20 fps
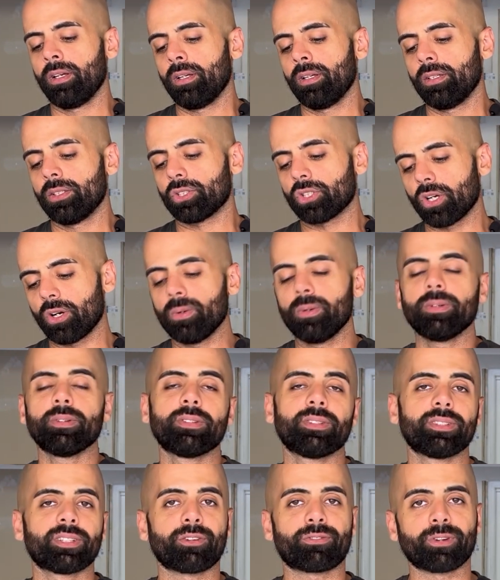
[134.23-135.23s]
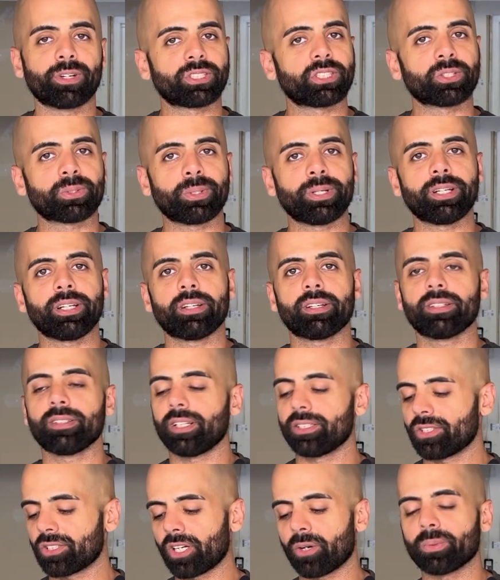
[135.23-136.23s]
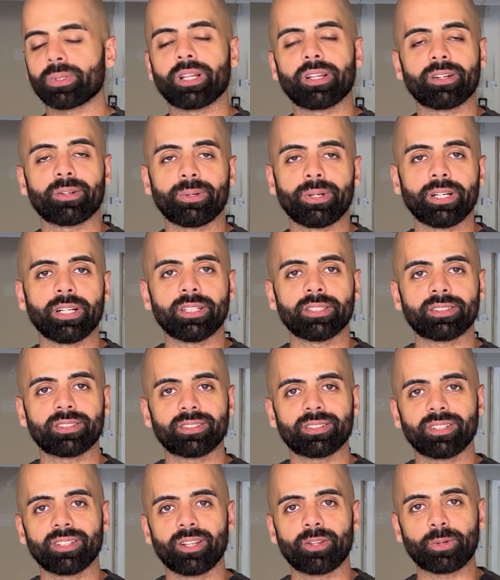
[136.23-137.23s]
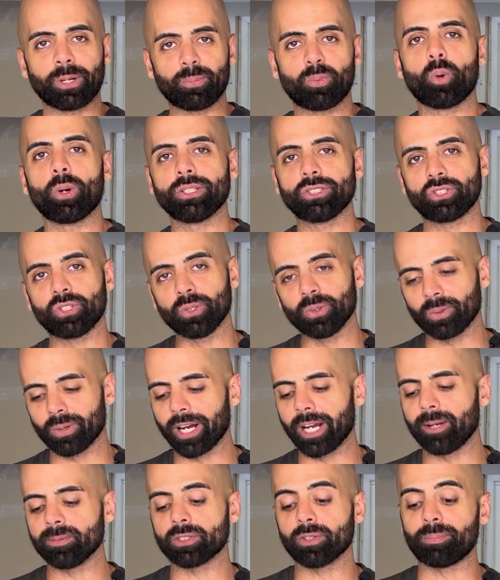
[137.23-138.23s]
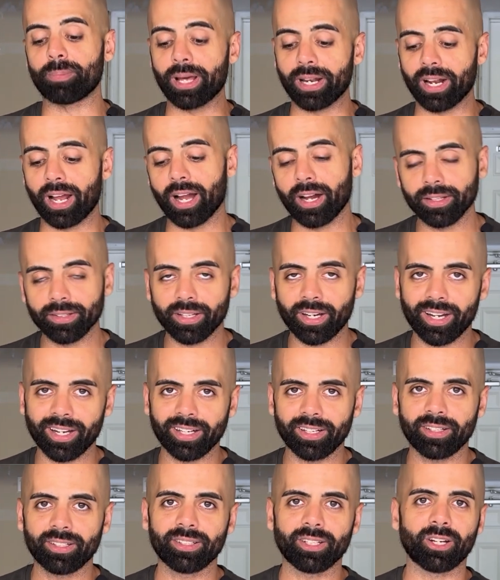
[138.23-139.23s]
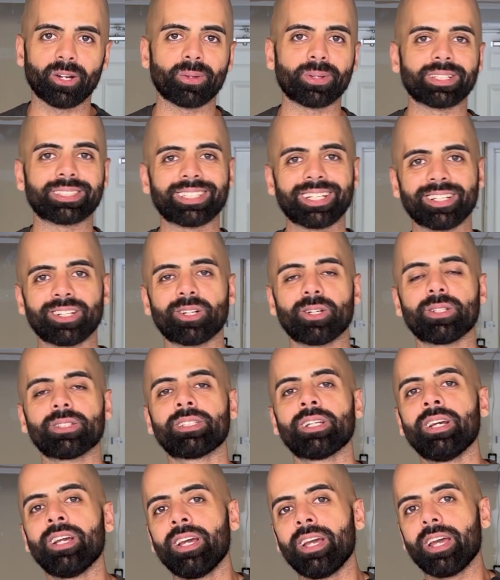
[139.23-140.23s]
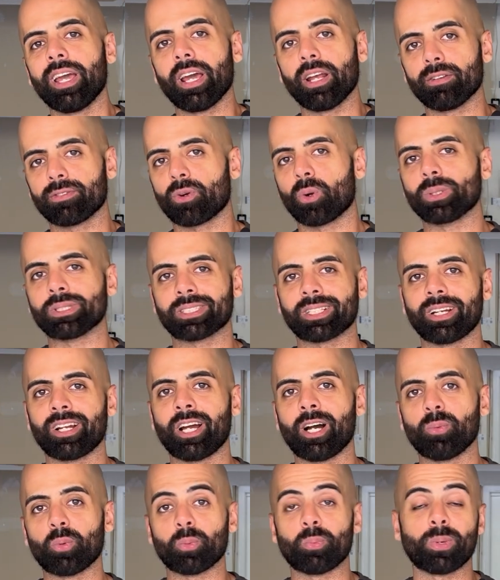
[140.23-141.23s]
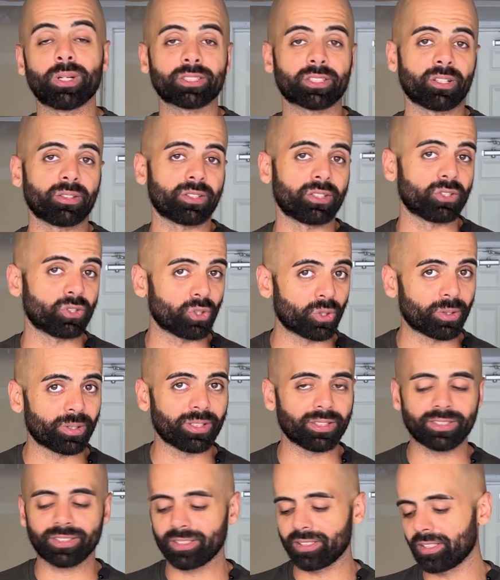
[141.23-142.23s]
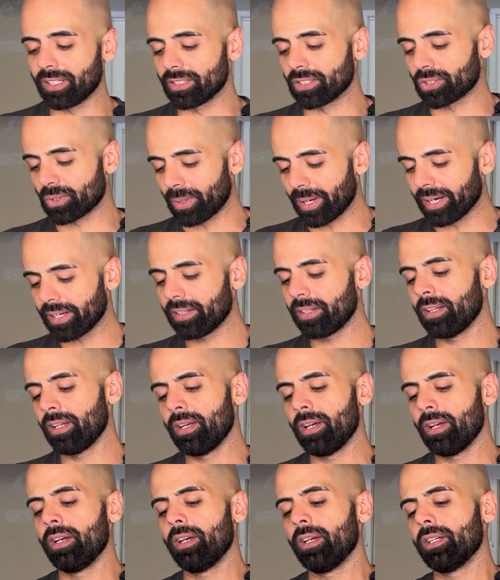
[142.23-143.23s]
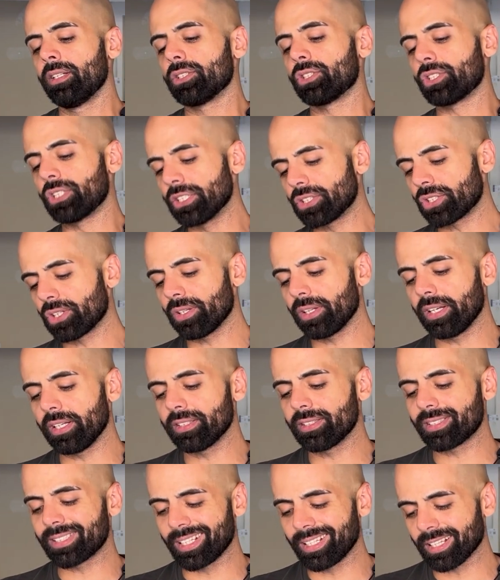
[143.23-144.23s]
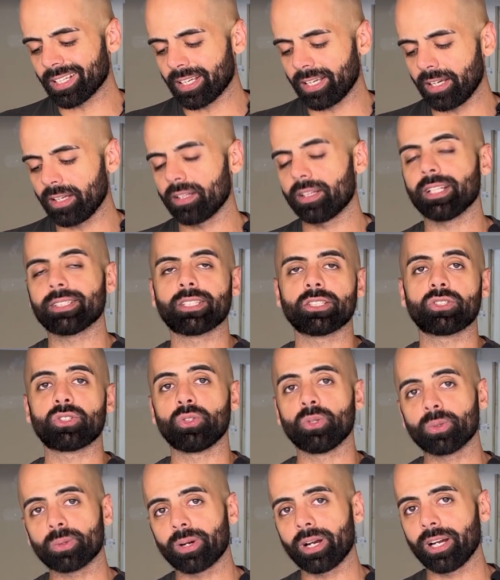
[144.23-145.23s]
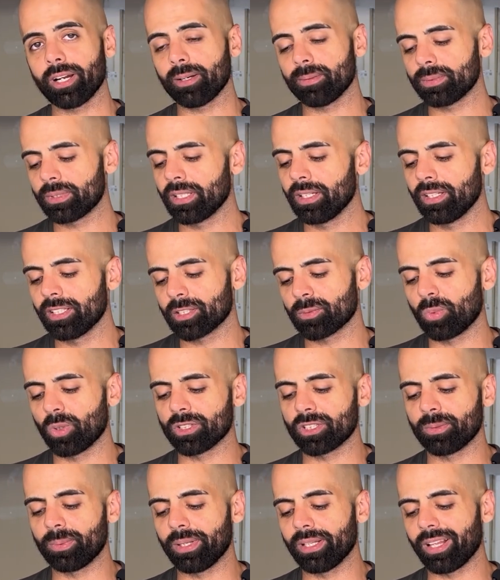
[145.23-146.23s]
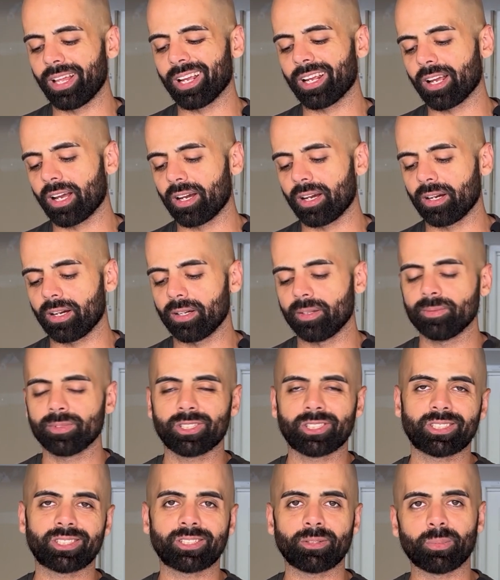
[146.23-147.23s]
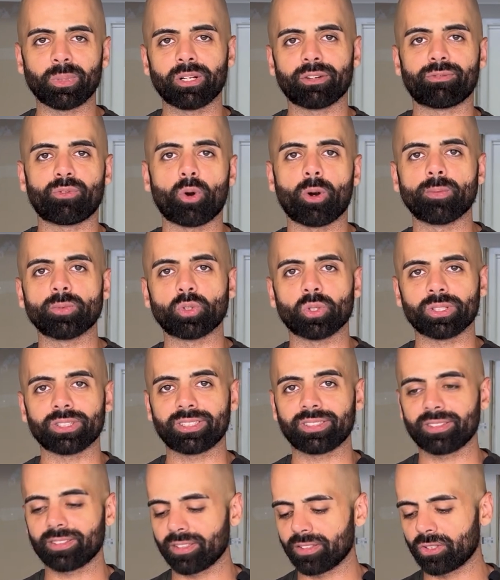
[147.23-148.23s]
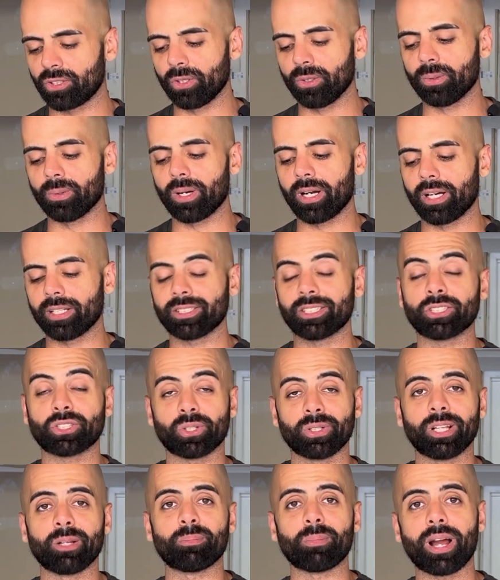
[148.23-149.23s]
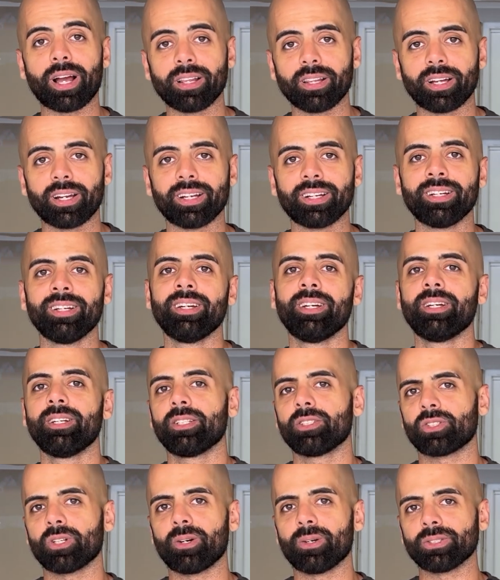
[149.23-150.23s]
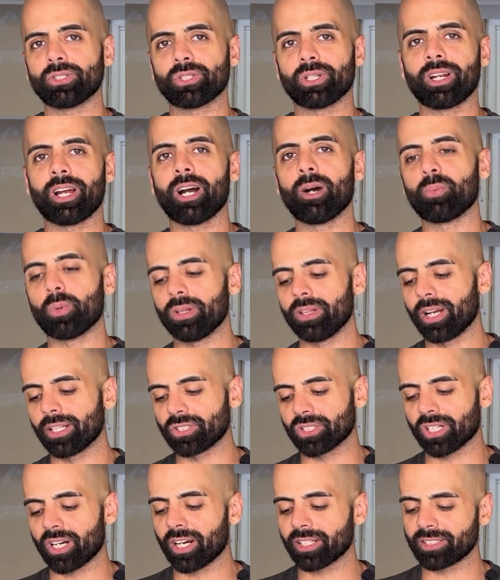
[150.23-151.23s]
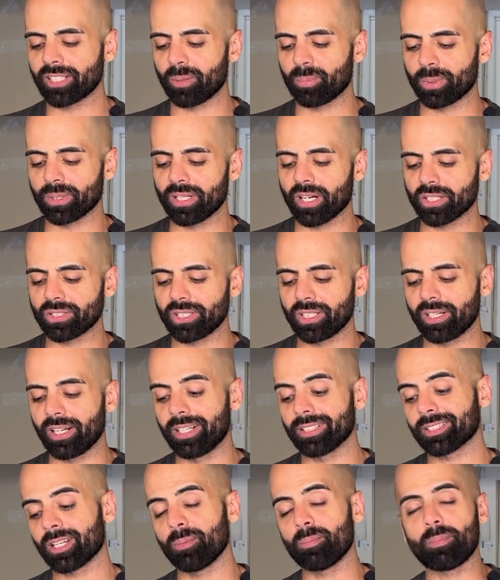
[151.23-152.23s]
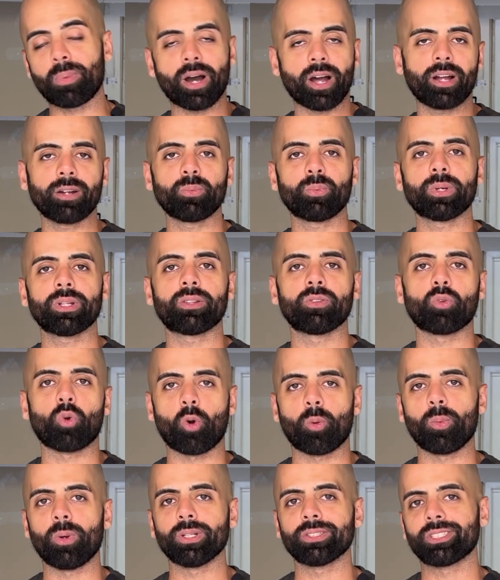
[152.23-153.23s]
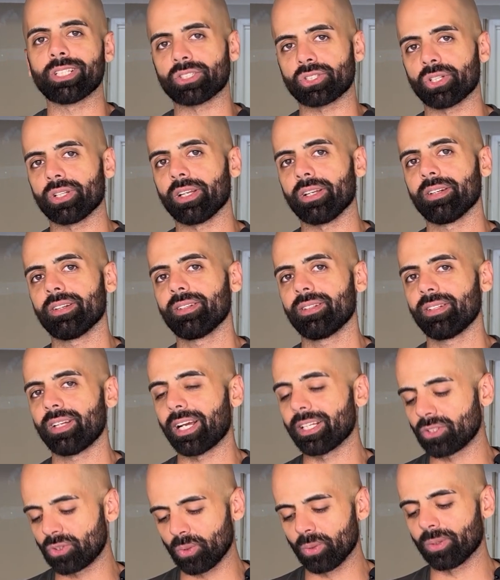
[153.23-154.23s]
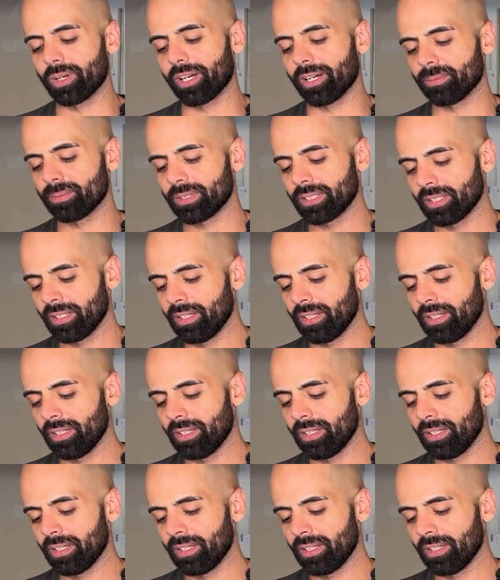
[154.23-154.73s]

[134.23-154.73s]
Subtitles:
So the first ingredient, let's start with the ingredients, 3.2 grams of beta-alanine, you know, the tingles, and of course it's gonna help with muscular endurance and strength. Citrulline silicate, this is 2 grams. It's supposed to be like a similar form to citrulline malate. So it should help with nitric oxide production, and it's combined with normal citrulline at 2 grams.